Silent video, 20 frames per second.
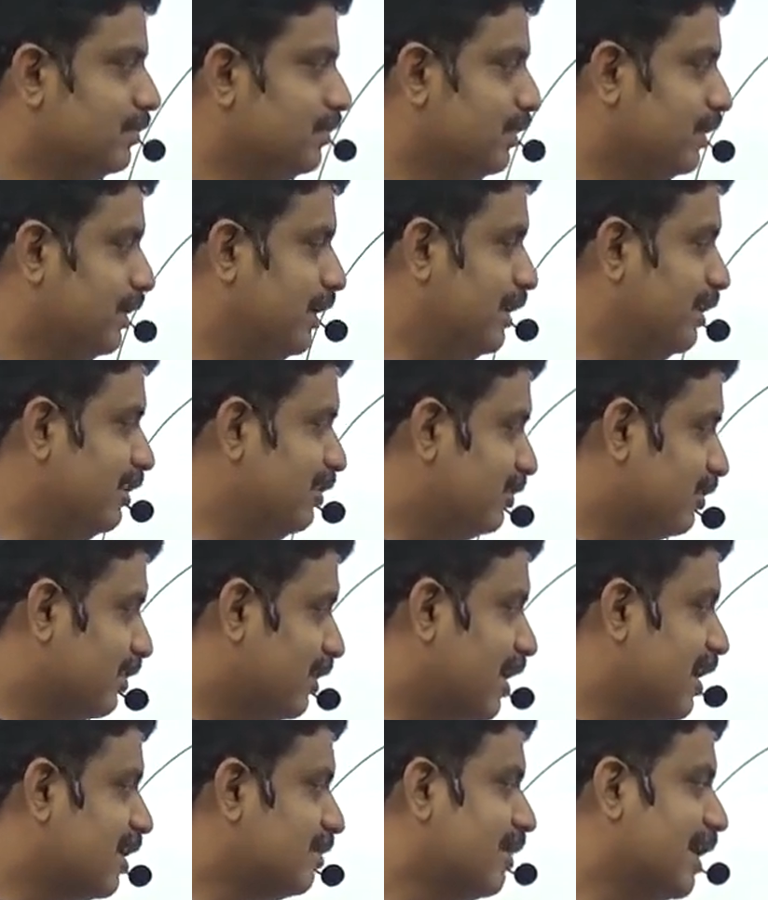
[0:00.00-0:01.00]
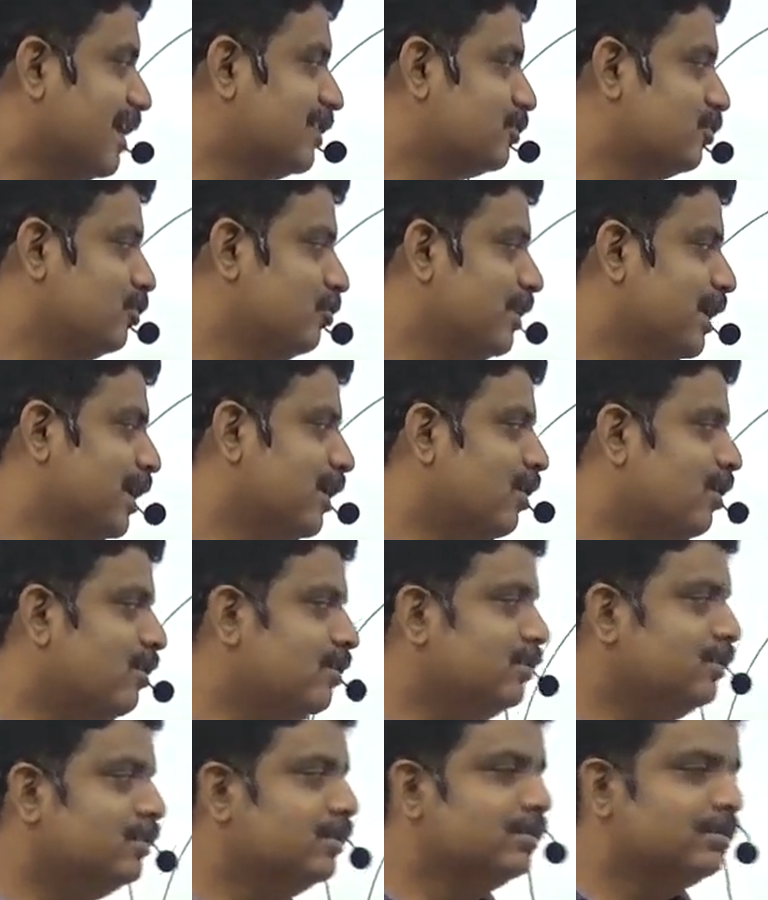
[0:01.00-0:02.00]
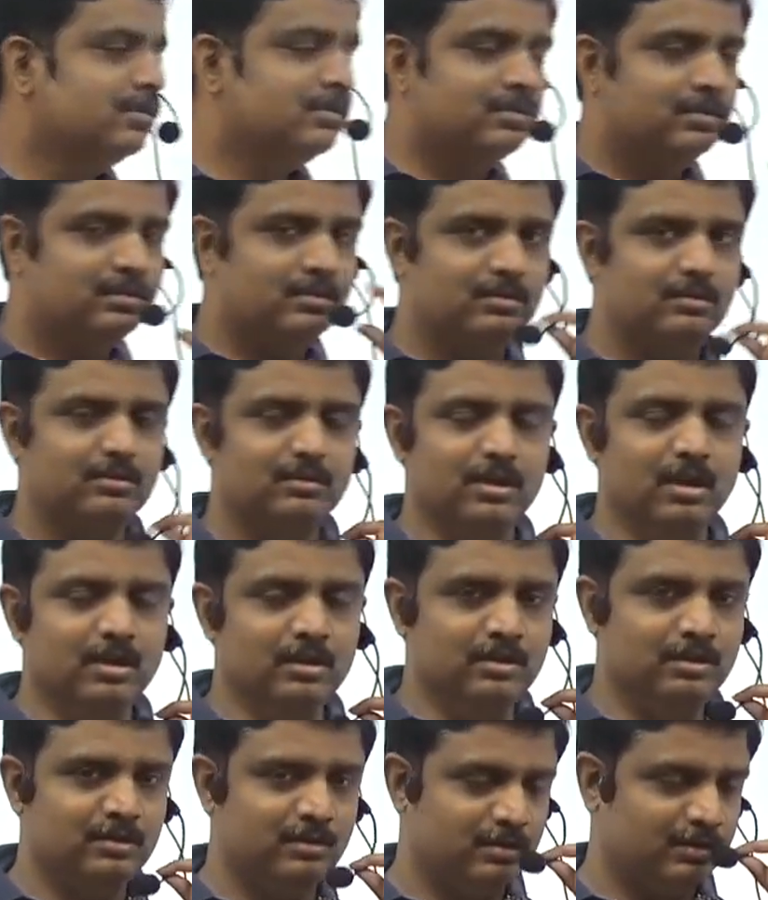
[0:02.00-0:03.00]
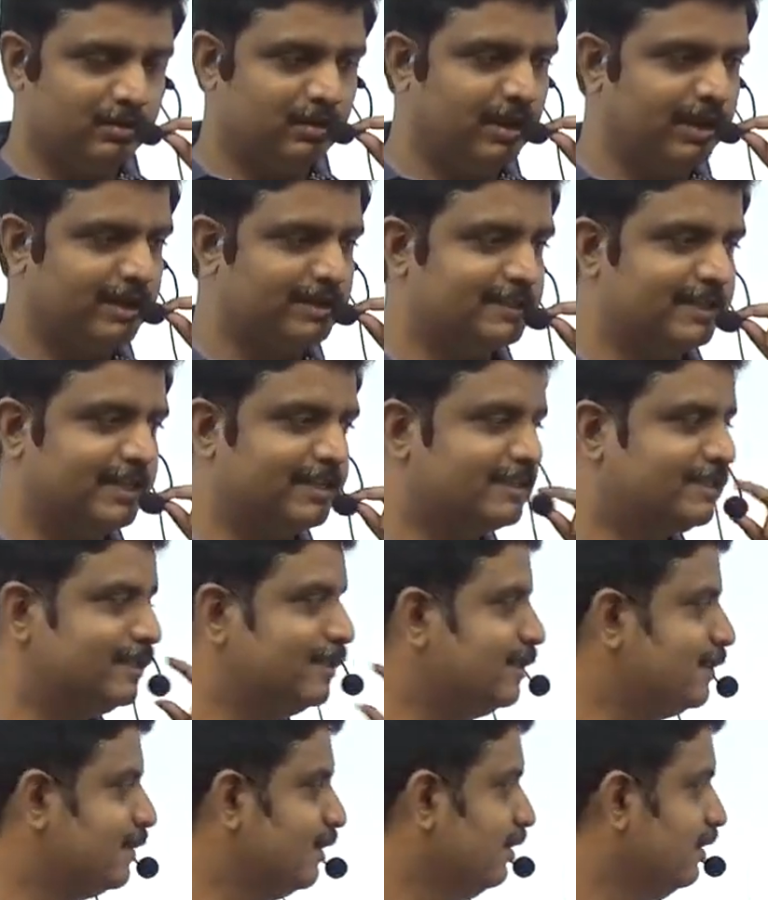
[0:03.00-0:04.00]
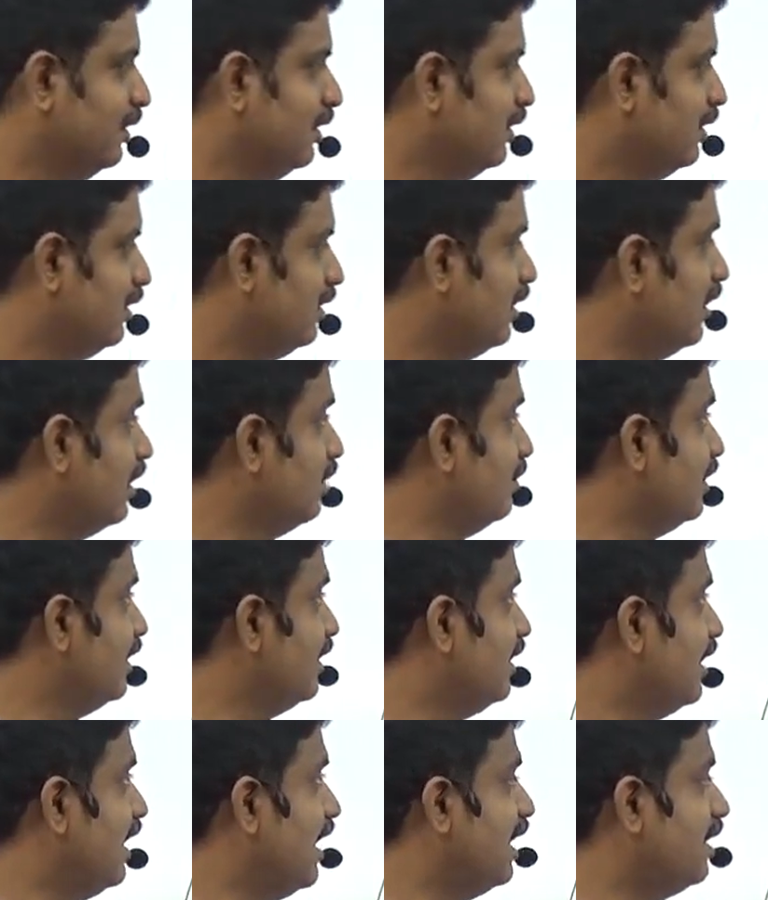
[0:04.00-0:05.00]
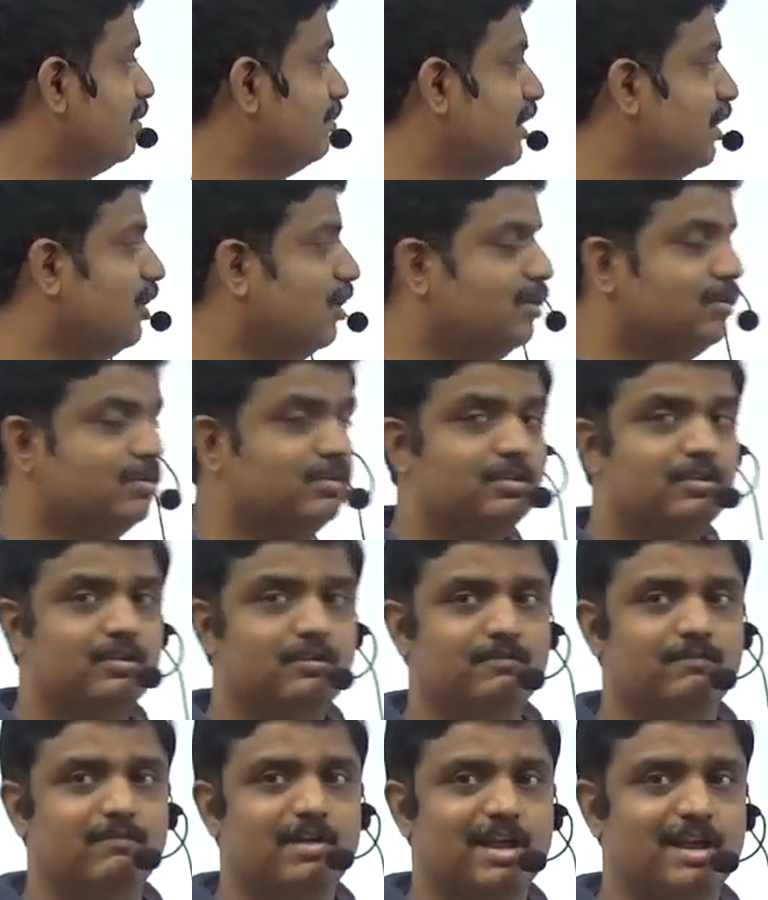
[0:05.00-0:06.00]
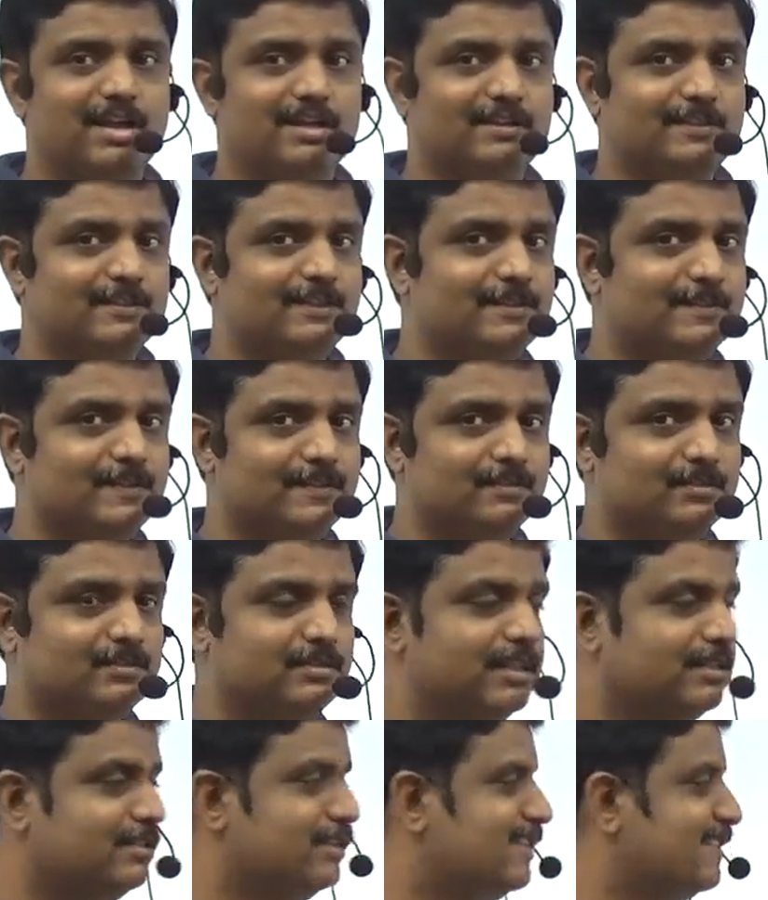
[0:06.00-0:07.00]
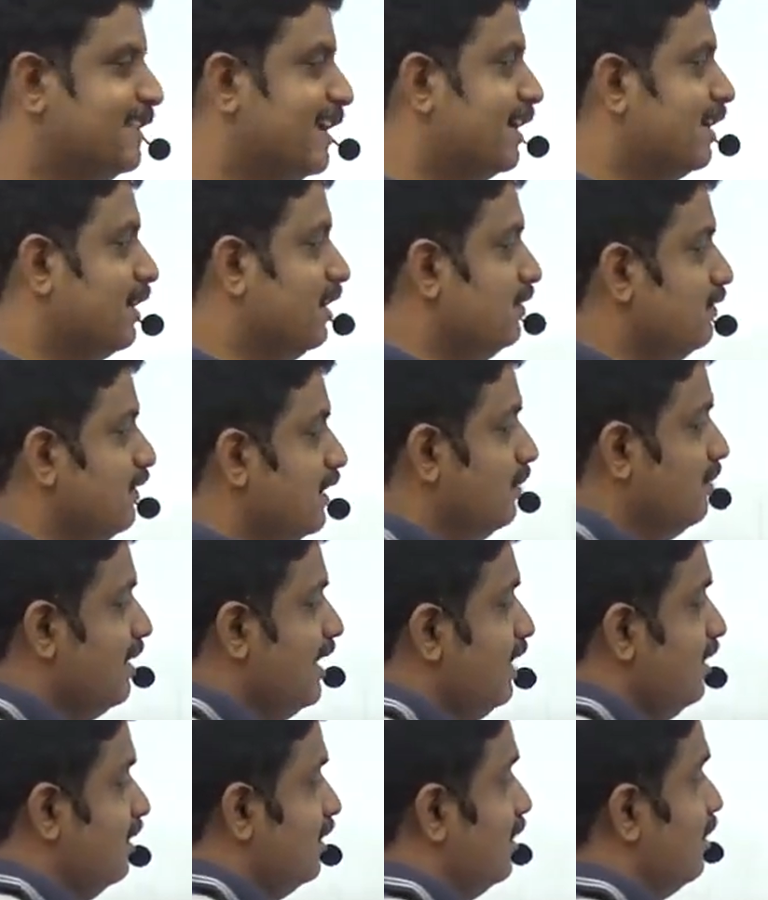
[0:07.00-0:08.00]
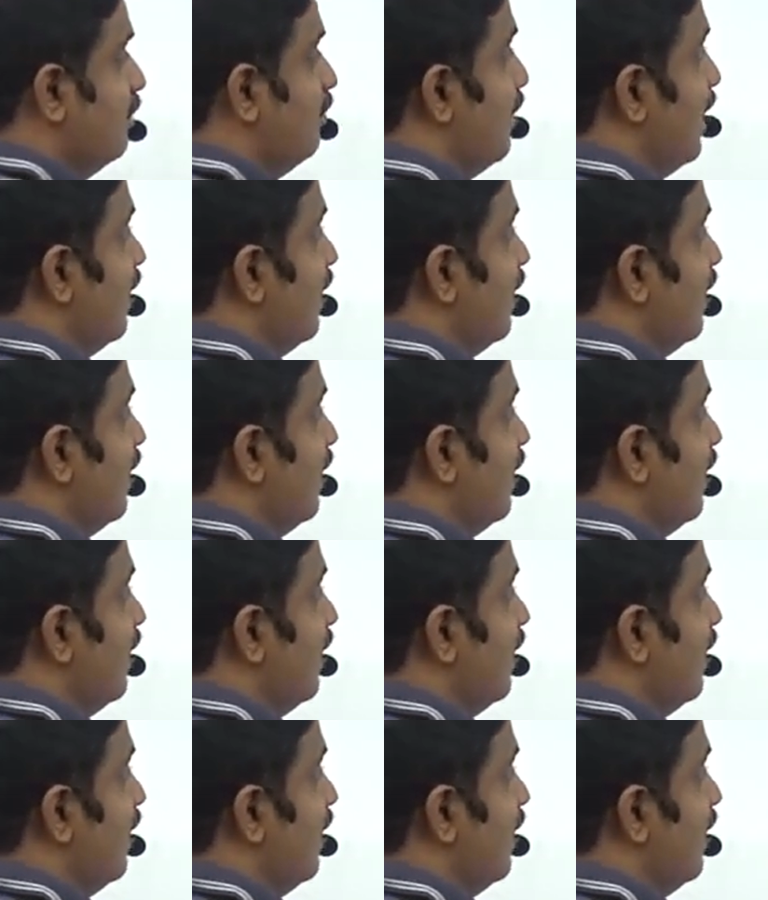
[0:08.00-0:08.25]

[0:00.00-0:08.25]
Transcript: Initial arm has to be along x-axis, terminal arm along y-axis, then this angle will be pi